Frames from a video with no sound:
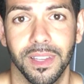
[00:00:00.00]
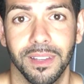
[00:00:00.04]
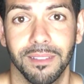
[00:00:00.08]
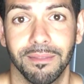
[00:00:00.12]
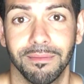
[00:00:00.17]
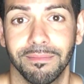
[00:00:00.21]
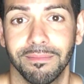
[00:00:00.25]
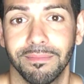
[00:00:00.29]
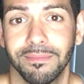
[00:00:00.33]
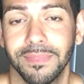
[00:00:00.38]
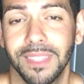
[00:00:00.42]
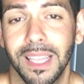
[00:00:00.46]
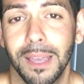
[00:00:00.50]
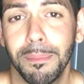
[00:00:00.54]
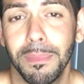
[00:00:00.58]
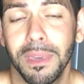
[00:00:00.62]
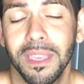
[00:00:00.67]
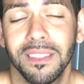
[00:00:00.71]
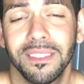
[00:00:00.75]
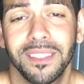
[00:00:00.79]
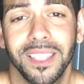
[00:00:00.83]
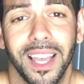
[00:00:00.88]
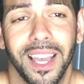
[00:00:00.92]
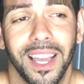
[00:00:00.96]
That means
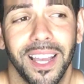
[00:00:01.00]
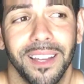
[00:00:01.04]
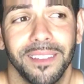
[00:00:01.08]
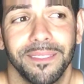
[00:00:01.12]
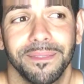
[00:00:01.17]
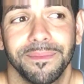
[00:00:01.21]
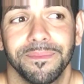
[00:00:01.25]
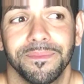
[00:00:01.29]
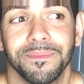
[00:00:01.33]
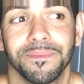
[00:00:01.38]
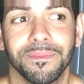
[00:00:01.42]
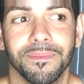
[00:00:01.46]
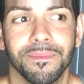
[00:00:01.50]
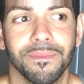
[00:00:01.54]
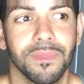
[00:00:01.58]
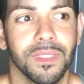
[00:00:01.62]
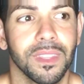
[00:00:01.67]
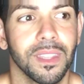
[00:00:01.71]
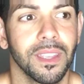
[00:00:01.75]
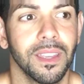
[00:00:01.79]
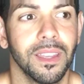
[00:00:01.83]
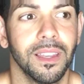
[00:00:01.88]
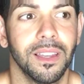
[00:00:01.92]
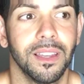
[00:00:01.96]
that
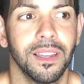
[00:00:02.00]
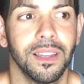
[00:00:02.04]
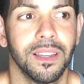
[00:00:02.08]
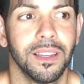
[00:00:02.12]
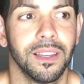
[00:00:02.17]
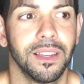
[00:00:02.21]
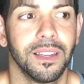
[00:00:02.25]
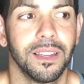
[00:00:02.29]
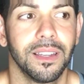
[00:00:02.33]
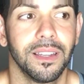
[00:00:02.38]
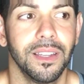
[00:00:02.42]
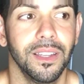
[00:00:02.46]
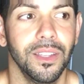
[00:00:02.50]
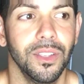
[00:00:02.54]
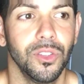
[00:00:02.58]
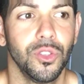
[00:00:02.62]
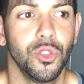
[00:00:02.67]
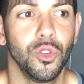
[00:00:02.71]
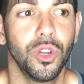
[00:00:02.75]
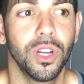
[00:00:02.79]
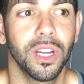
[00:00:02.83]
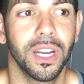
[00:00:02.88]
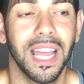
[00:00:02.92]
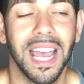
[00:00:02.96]
you're
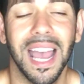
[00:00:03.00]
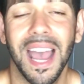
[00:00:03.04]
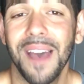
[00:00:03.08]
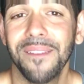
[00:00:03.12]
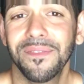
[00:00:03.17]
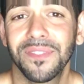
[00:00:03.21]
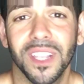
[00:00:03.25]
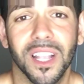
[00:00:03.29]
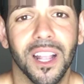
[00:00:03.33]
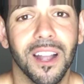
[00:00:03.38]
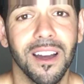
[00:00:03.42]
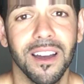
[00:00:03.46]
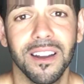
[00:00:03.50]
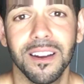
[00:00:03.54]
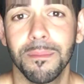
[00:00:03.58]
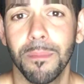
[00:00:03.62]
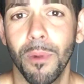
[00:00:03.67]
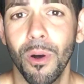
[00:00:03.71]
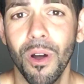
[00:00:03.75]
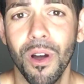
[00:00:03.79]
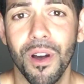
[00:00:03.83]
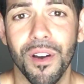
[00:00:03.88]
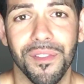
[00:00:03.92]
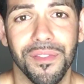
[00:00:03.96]
going to have to cut them
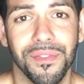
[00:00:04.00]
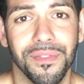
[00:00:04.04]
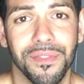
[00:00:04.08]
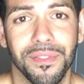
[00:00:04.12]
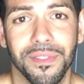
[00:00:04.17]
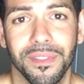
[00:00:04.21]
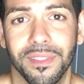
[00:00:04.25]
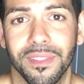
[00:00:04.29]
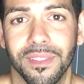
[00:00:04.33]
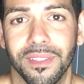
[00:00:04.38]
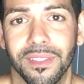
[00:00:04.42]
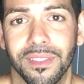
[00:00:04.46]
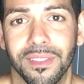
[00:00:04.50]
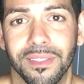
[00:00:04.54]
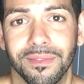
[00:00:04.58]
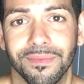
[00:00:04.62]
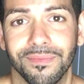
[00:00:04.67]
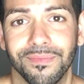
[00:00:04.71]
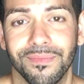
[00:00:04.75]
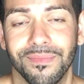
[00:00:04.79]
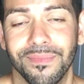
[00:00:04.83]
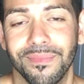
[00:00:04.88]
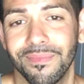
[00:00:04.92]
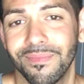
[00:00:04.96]
off.
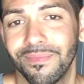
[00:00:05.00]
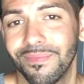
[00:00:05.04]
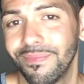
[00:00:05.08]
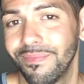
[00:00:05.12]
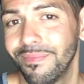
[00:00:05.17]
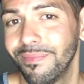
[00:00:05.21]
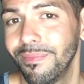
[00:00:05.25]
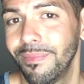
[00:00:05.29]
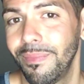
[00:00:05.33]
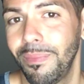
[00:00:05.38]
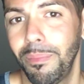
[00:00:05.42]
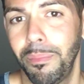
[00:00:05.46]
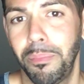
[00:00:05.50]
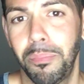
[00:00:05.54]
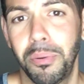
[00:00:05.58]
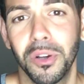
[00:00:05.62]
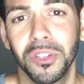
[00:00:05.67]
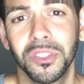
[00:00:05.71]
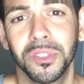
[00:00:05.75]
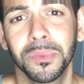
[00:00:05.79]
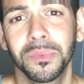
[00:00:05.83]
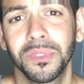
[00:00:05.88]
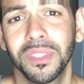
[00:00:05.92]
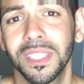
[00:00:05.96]
Push them
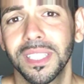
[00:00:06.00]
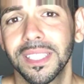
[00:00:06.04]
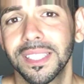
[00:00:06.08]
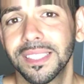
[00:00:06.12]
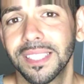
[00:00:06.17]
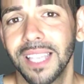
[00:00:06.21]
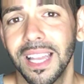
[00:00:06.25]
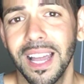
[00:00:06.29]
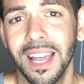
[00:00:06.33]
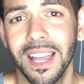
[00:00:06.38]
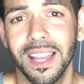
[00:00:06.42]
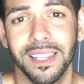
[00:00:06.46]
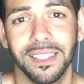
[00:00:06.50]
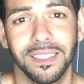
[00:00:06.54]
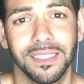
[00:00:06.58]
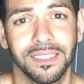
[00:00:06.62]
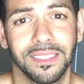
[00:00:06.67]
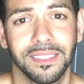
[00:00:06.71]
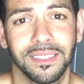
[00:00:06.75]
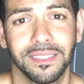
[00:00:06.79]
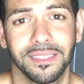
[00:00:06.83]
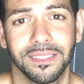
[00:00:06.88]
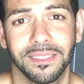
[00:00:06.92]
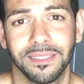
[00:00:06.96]
to the side.
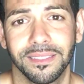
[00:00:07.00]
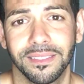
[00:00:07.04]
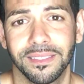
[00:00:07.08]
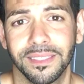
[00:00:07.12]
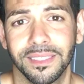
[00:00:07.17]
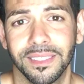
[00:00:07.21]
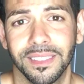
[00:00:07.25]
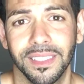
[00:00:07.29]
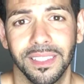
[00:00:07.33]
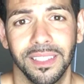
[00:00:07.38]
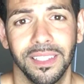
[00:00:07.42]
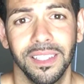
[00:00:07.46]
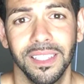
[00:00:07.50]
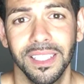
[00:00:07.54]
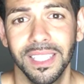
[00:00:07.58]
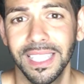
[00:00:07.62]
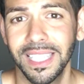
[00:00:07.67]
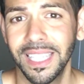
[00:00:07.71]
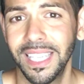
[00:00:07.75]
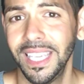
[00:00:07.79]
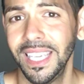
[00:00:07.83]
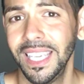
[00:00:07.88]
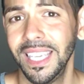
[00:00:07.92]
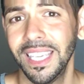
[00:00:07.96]

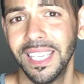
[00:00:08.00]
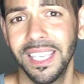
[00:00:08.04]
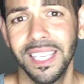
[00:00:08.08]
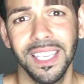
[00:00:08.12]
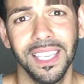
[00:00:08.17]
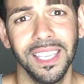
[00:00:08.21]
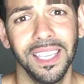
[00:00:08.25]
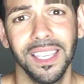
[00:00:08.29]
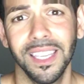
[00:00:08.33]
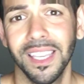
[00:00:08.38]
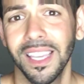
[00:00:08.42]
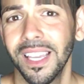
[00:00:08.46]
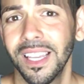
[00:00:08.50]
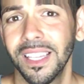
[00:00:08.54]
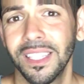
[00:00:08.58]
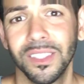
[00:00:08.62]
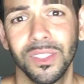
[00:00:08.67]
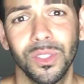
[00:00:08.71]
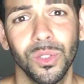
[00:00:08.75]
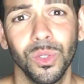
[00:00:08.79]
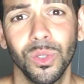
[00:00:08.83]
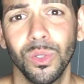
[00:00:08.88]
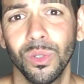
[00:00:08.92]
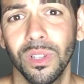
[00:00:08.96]
Kiki, do
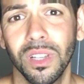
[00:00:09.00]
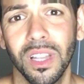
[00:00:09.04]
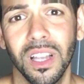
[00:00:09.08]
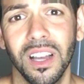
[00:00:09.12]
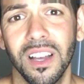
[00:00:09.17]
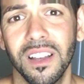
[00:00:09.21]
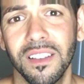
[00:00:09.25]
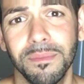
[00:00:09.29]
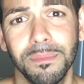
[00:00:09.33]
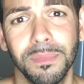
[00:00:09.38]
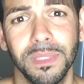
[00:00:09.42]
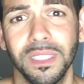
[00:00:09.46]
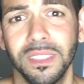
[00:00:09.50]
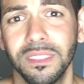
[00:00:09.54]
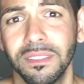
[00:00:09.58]
you love me?